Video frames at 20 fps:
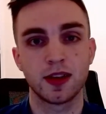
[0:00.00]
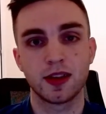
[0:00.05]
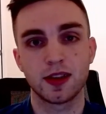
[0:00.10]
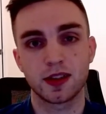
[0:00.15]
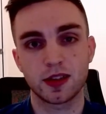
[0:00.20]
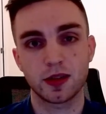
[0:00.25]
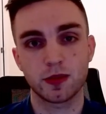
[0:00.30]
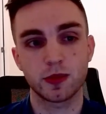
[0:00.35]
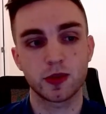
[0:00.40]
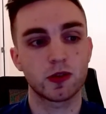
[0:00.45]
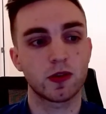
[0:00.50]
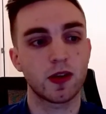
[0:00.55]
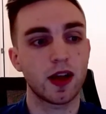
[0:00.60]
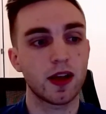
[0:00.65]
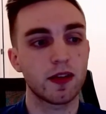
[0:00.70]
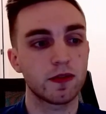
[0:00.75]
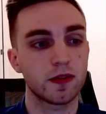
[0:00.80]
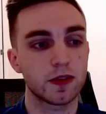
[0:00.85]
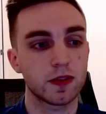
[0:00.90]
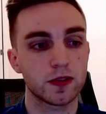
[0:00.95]
some
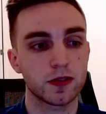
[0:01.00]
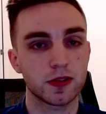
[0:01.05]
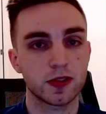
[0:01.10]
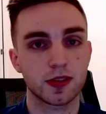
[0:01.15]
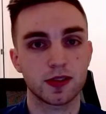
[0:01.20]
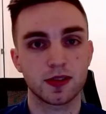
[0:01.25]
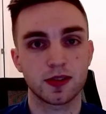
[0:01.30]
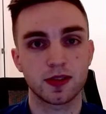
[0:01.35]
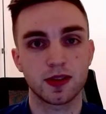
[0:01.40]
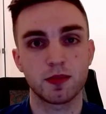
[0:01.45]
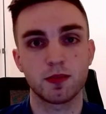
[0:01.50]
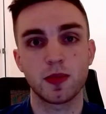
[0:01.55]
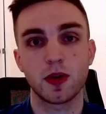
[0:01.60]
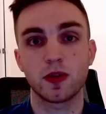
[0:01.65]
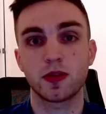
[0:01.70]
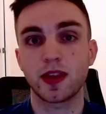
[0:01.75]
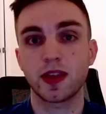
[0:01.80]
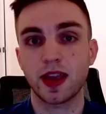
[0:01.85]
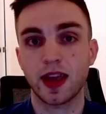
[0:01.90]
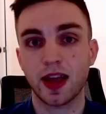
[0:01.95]
drivers, the
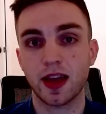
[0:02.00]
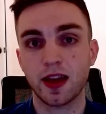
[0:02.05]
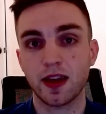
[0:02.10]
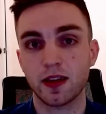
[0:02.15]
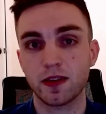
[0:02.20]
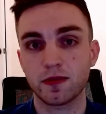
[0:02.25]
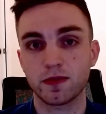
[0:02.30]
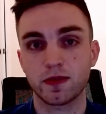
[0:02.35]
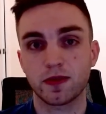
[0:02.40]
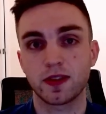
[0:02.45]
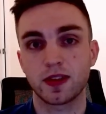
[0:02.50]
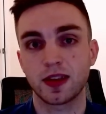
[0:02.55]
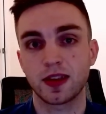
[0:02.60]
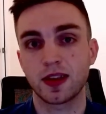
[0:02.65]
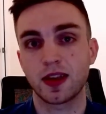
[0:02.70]
moat they have,